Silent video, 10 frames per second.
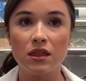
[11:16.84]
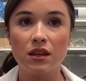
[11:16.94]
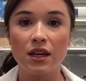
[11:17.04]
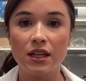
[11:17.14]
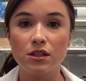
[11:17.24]

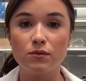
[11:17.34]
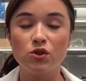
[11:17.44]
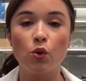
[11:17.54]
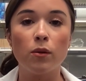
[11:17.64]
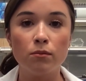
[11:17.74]
kids
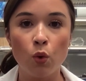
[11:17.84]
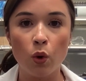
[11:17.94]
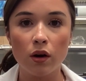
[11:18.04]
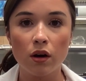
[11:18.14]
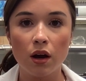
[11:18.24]
absorb
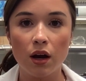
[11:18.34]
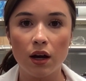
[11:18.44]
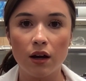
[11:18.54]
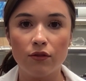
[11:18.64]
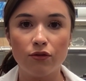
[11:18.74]
more
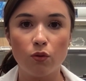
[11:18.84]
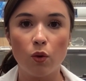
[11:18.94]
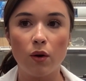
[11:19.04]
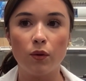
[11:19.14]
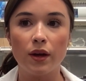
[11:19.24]
of
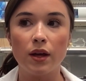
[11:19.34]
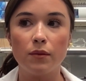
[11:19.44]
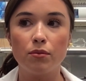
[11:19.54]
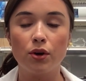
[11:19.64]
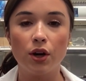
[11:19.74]
what we
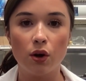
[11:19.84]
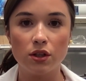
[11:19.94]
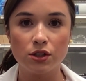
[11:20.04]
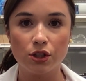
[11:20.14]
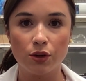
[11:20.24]
put
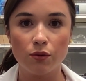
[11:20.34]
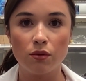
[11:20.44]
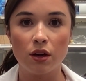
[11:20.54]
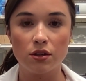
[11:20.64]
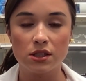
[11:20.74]
onto
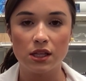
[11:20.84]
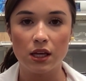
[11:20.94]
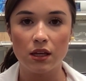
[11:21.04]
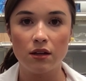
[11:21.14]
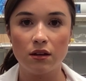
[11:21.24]
their
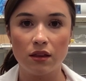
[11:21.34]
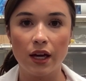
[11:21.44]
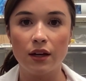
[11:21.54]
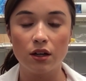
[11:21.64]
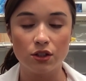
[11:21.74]
skin
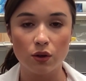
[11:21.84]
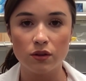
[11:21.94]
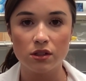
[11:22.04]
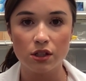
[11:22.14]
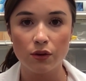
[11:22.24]
than adults
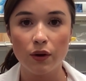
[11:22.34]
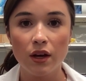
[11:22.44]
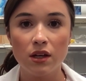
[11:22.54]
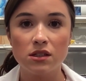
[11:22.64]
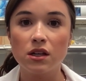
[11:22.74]
do.
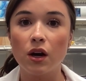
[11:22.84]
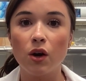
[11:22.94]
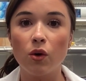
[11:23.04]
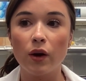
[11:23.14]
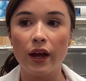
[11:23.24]

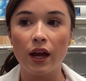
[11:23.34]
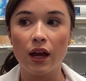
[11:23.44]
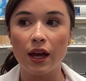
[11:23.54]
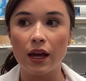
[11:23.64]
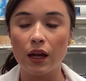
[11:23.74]
So
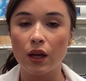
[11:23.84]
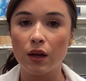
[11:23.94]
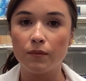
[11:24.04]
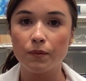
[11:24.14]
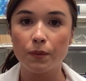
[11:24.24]
a
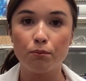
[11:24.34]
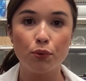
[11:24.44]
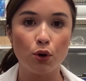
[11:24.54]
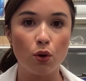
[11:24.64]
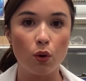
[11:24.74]

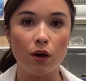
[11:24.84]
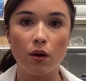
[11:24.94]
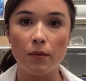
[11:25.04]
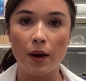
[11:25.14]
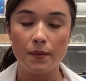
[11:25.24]
pure oil
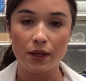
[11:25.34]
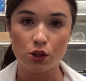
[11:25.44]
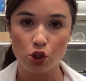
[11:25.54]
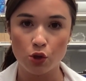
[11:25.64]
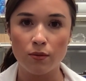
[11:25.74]
might be
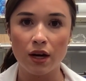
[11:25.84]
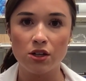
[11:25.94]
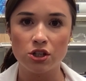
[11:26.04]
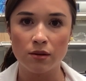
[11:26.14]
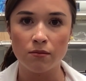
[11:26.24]
too
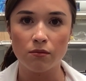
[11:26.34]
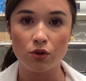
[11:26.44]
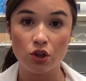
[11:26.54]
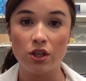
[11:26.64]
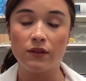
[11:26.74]
much and
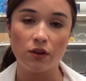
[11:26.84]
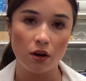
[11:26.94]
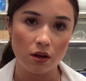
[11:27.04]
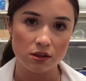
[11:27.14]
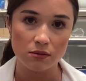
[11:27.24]
could even
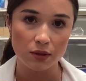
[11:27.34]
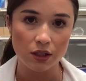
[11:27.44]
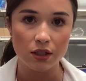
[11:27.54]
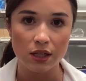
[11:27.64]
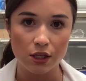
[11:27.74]
cause some
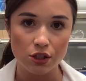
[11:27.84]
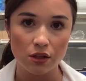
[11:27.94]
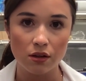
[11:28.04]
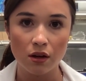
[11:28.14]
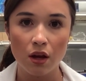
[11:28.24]

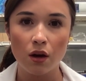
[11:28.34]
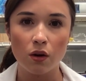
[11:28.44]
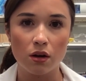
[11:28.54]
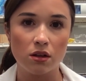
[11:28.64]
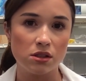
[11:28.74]
irritation or
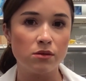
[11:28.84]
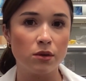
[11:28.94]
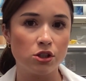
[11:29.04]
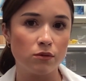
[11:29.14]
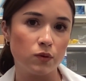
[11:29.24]
cause too
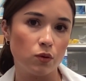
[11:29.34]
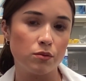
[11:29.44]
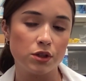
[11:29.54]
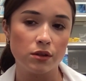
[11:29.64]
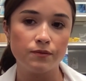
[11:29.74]
much
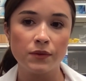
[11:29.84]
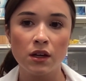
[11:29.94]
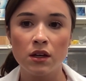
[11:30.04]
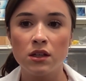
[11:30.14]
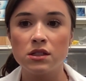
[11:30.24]
absorption.
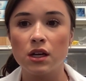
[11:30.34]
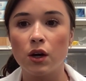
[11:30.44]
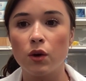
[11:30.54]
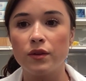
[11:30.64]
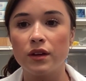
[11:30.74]

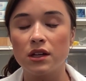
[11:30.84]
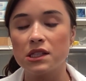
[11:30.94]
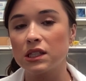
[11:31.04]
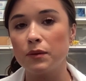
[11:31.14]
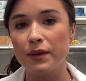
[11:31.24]
So the
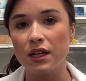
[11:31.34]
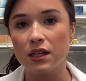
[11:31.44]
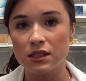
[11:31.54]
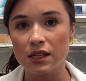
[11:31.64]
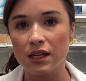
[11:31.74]

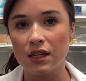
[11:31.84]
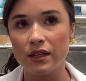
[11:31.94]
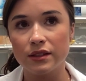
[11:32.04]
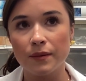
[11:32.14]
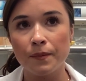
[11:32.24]
Sleepy's is